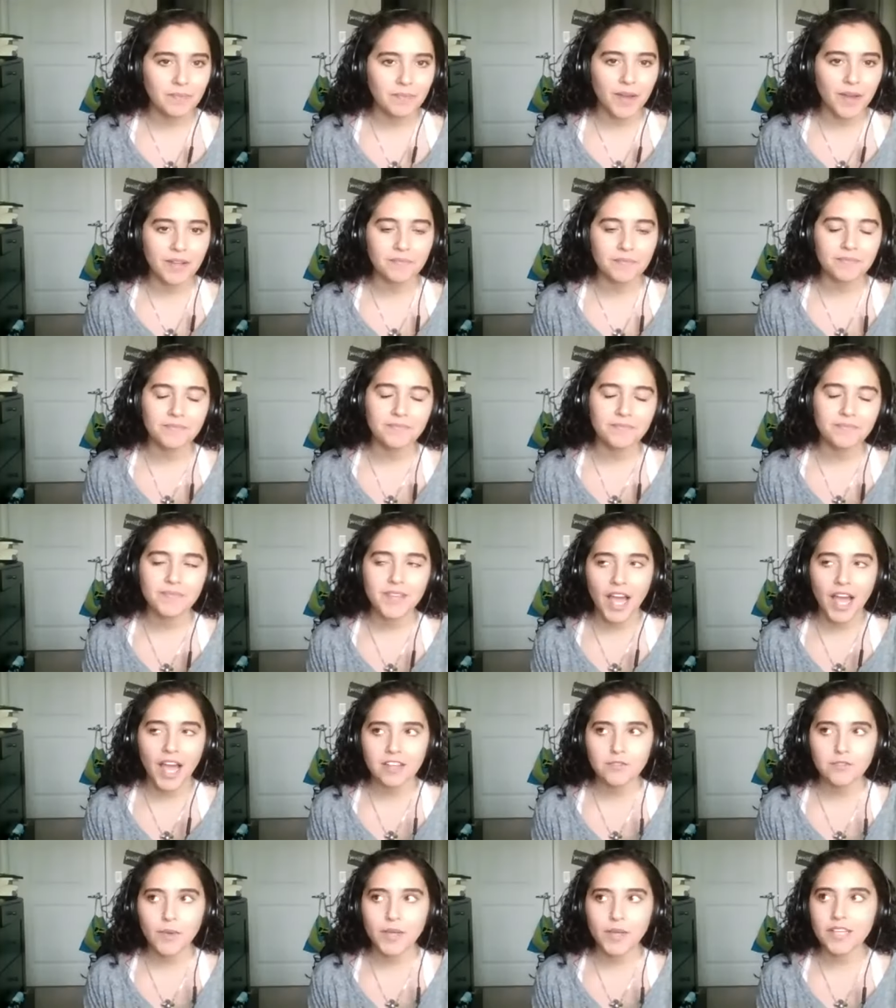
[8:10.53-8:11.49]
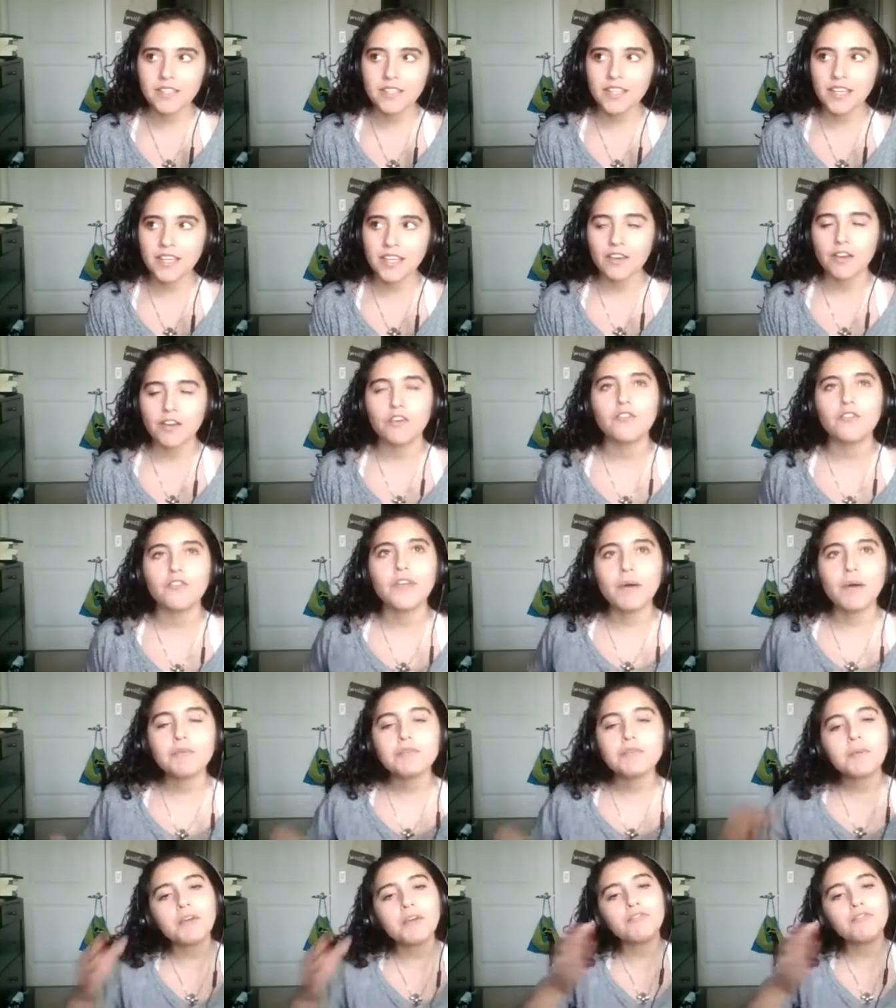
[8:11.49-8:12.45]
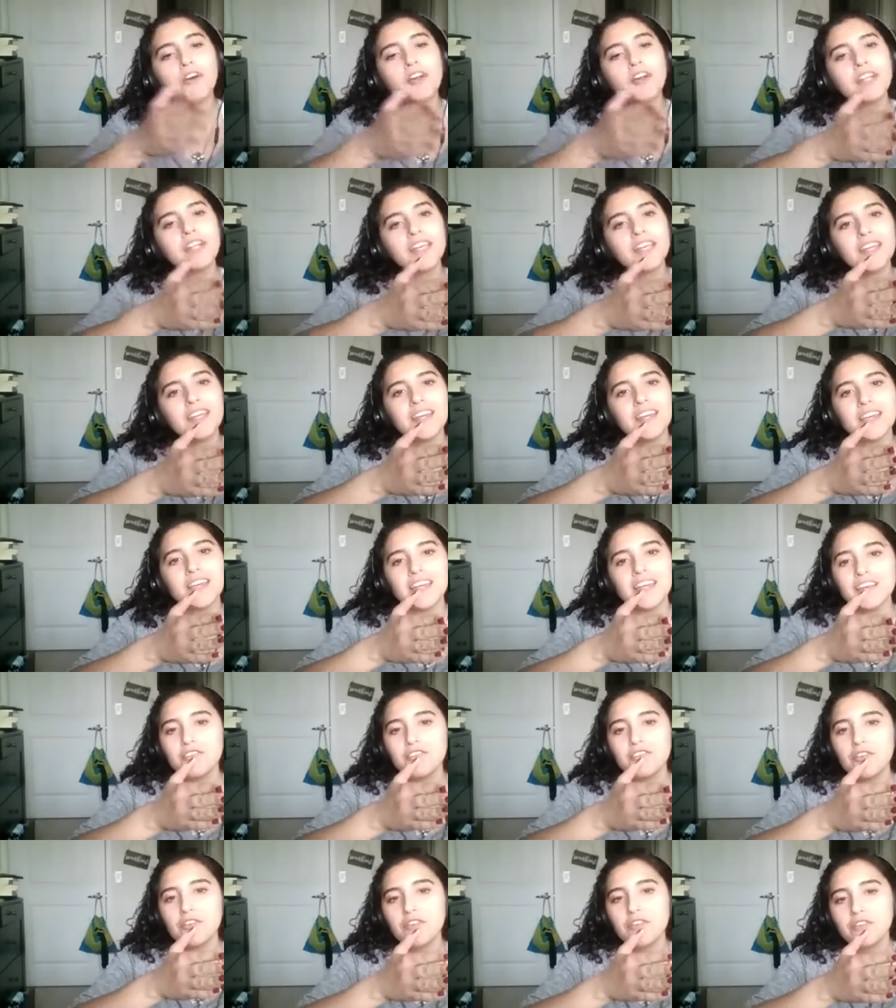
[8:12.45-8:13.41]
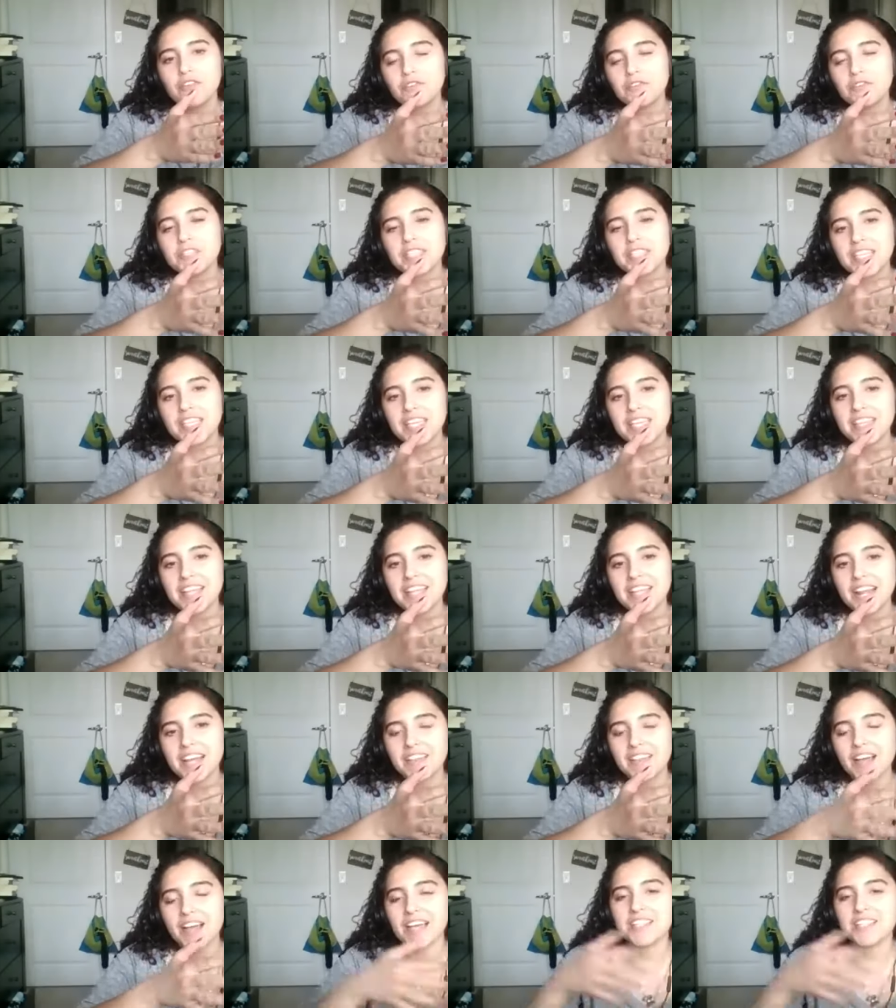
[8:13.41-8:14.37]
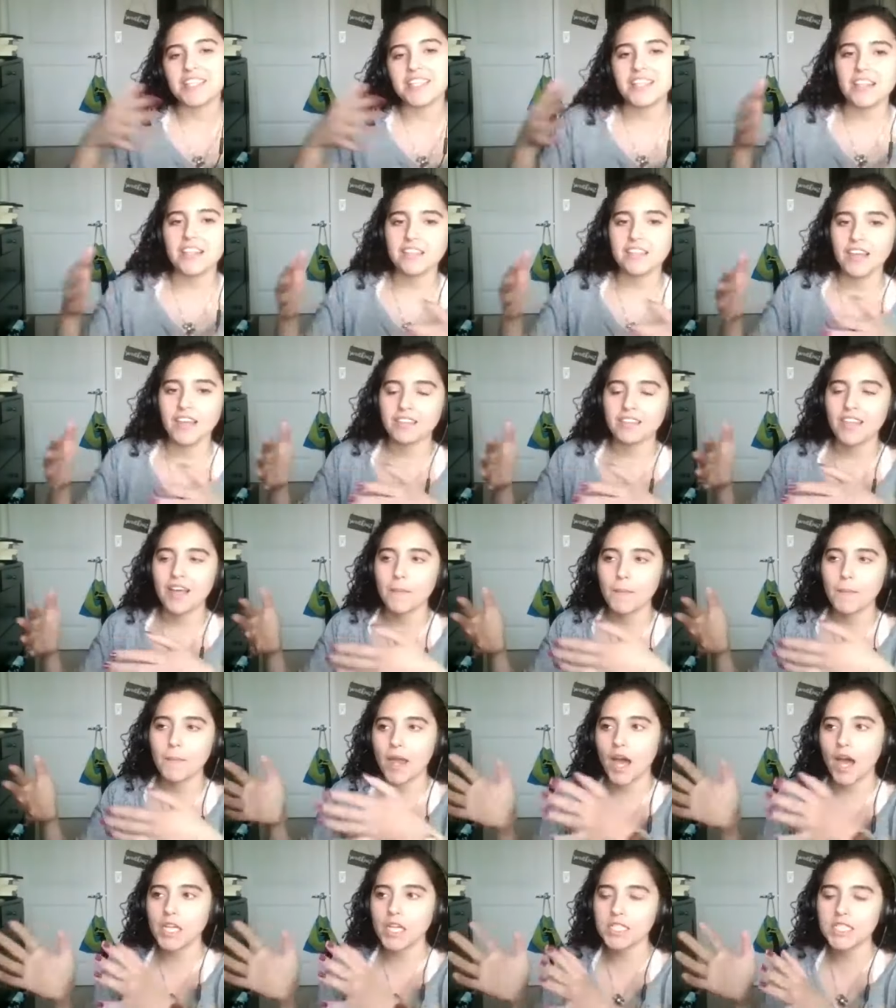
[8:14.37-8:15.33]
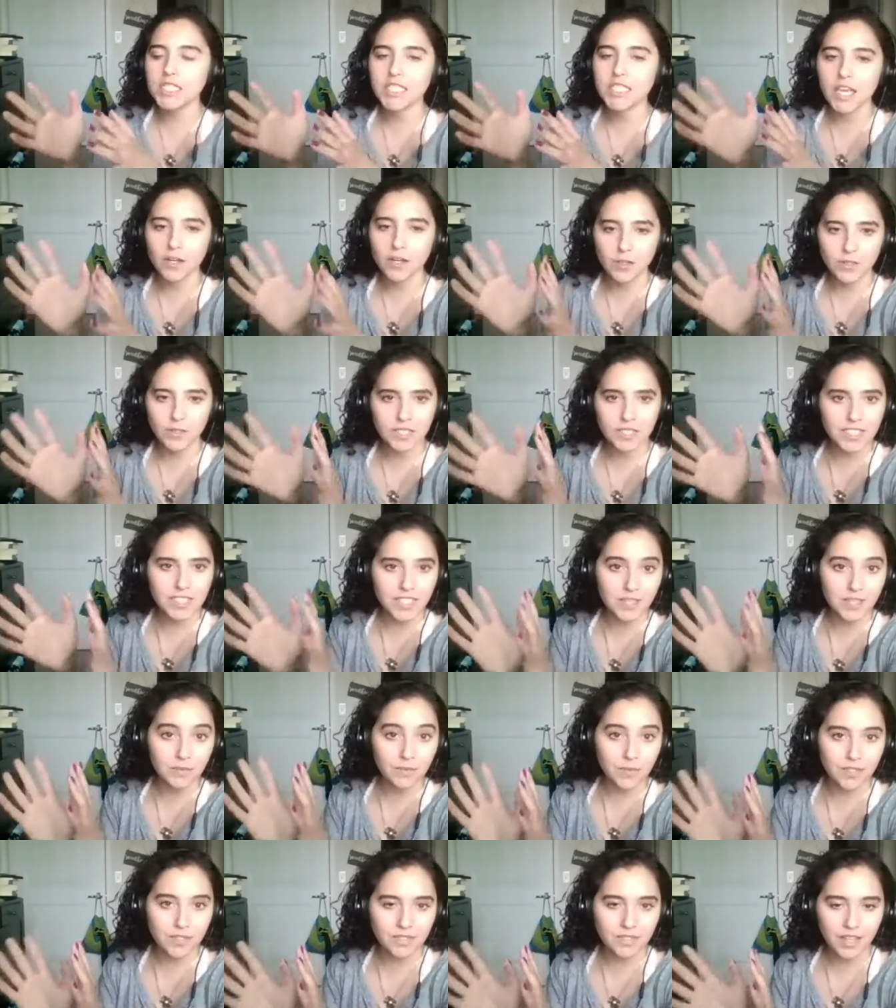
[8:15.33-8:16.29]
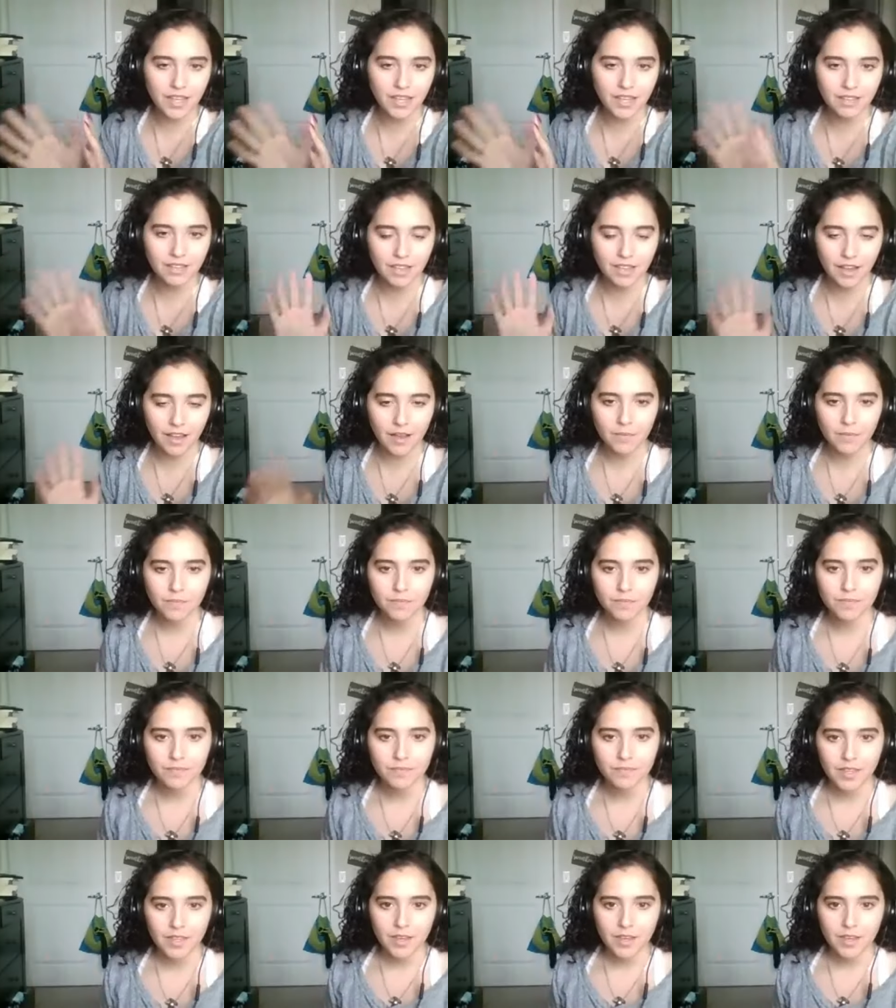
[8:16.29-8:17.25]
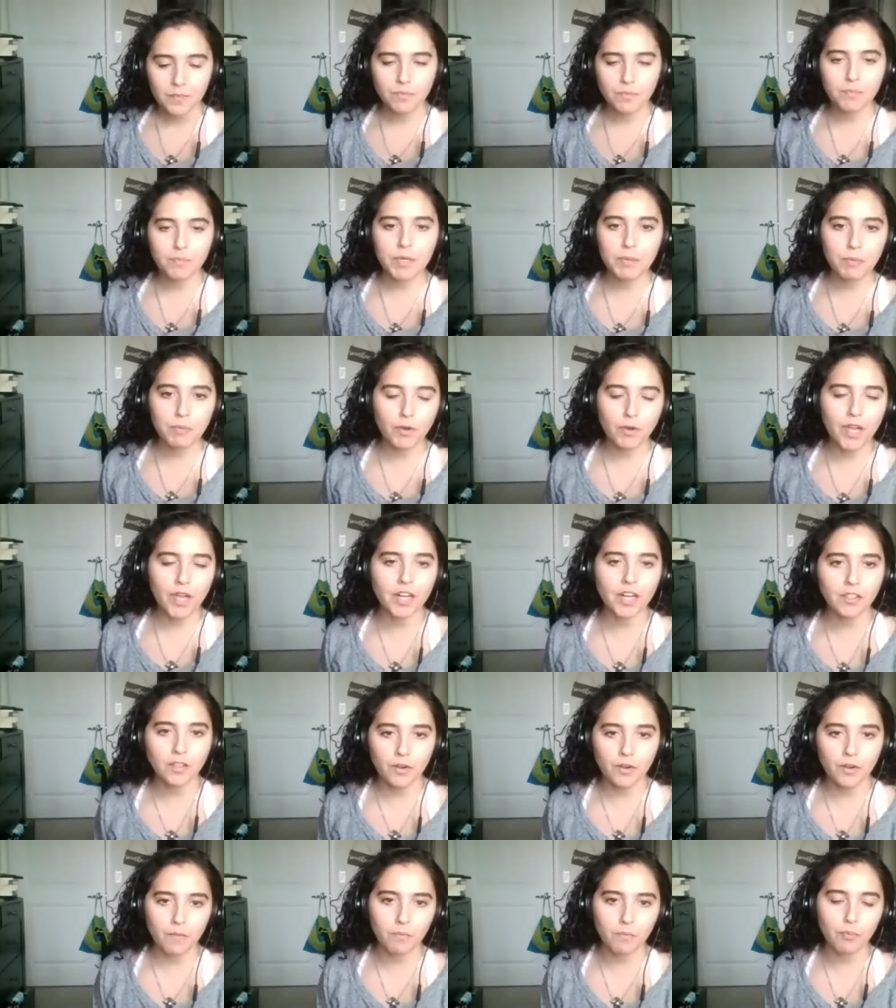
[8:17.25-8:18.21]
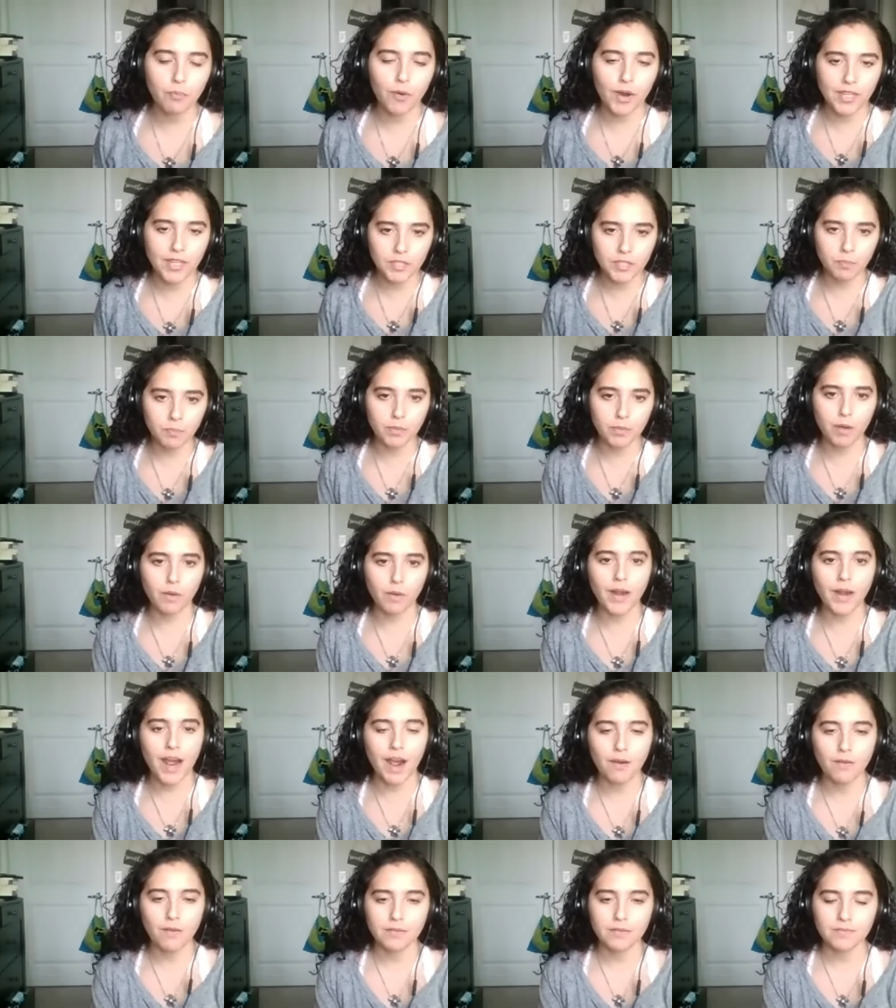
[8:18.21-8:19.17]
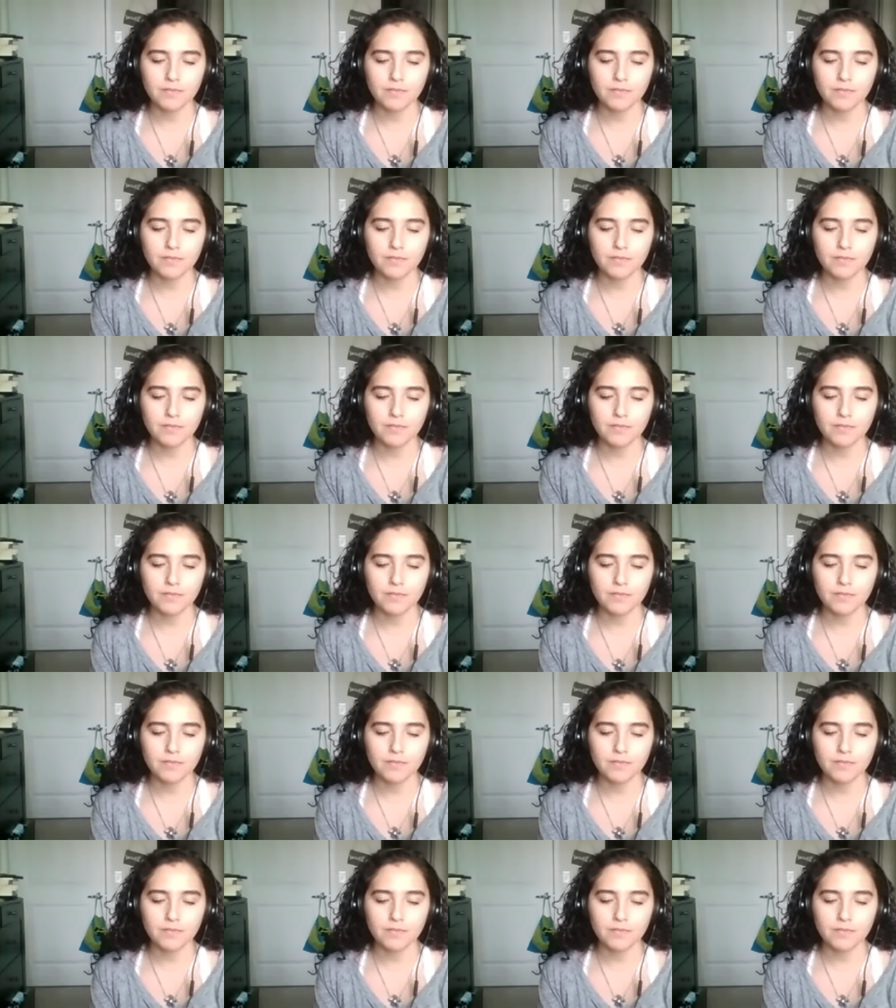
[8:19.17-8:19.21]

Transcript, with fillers: But yeah, so I guess like that was my funny scene that I liked, and then like that my unsettled scene was like the uh, people getting their brains blown out.